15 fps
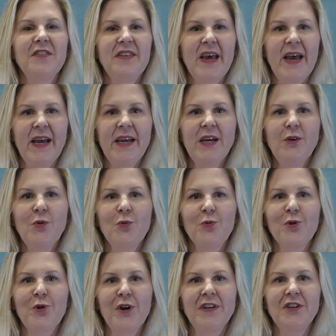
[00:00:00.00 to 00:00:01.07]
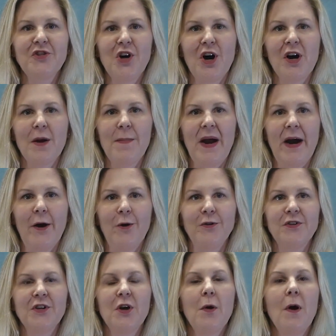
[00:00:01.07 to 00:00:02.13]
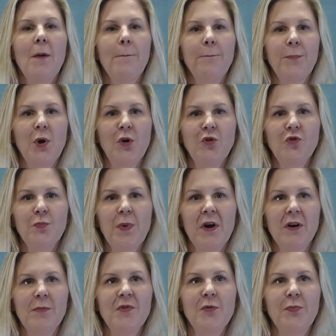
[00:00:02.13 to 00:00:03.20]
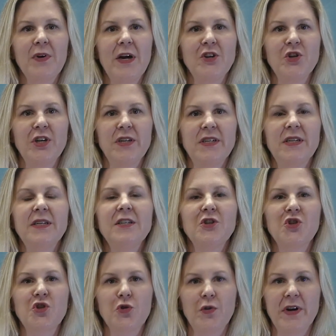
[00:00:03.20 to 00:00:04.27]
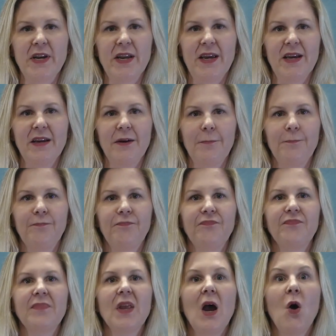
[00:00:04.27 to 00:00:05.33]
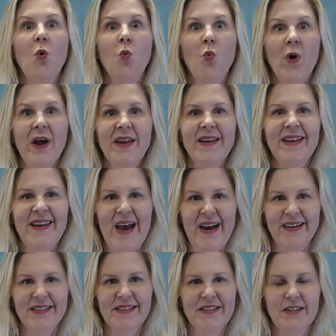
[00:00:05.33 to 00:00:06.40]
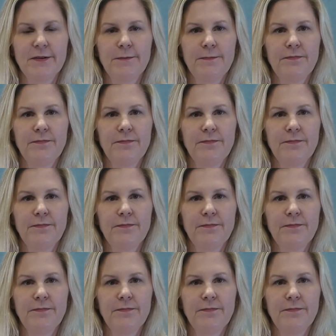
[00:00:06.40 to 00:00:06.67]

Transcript: Today, we're going to talk about postpartum depression screening. What next?